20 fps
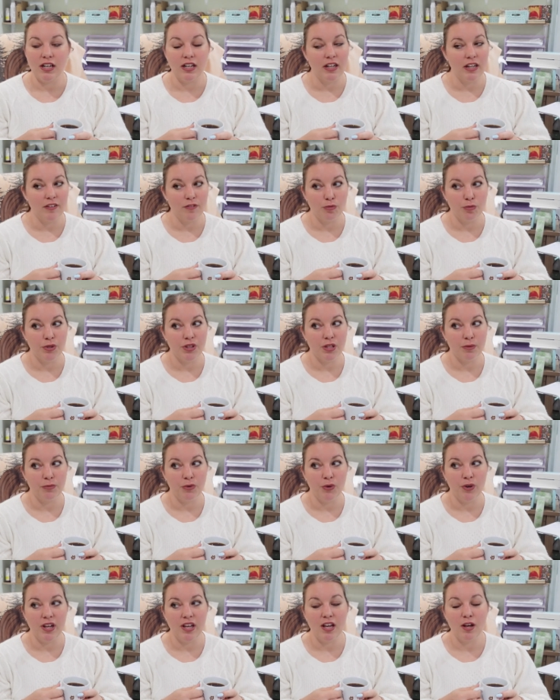I haven't put them
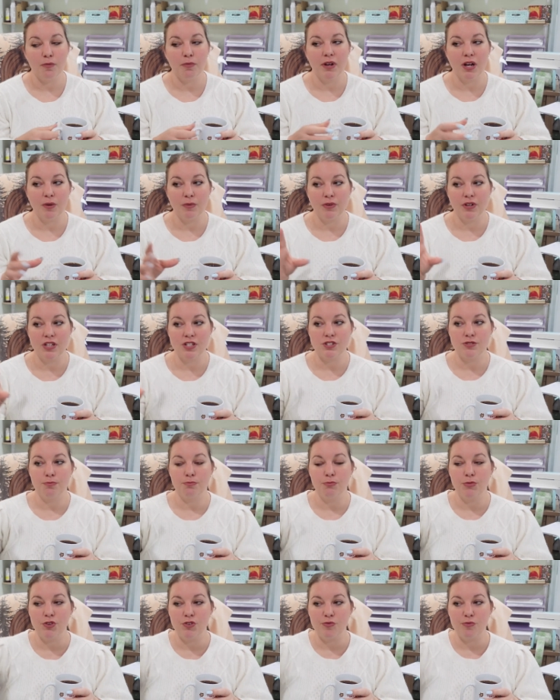away yet, but I want to
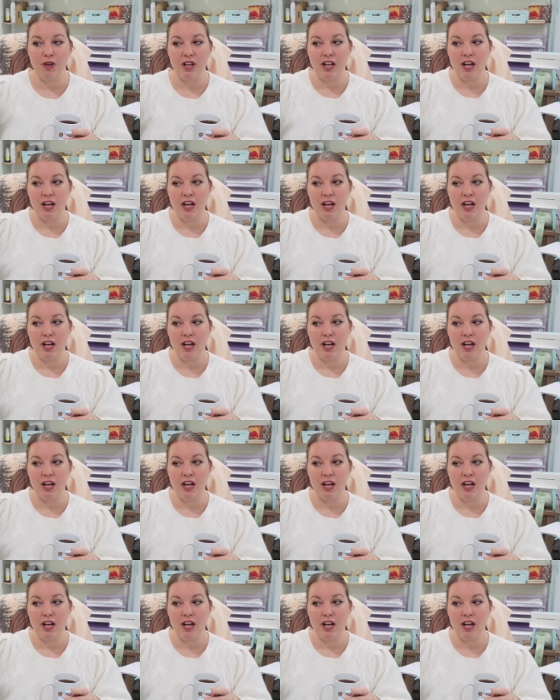move my